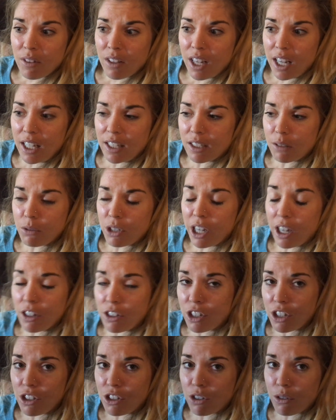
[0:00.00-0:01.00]
hitting some
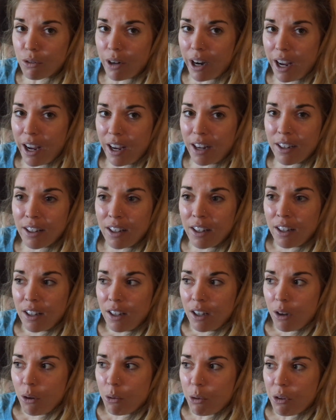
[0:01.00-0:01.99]
challenging terrain,
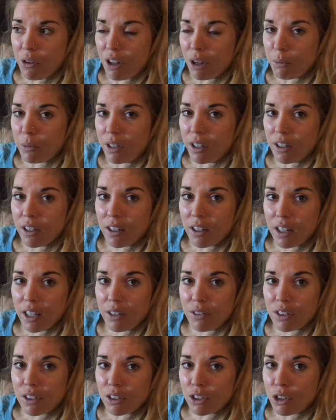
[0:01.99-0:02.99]
whether that be
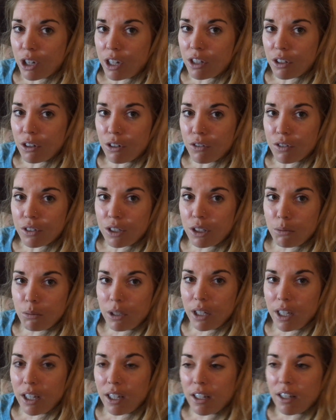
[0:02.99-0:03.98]
cliffs or trying to go for
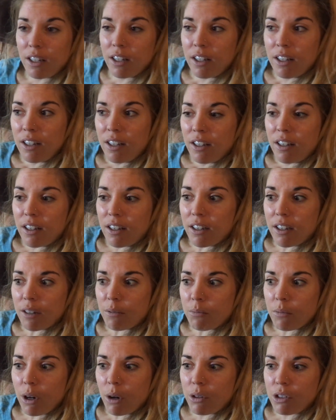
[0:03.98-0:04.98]
speed.
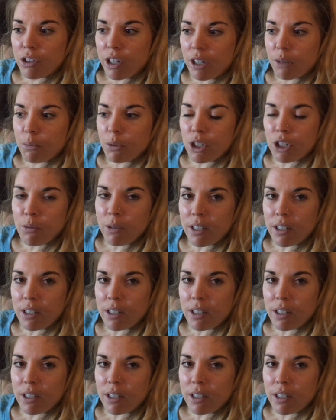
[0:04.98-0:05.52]
Always trying to push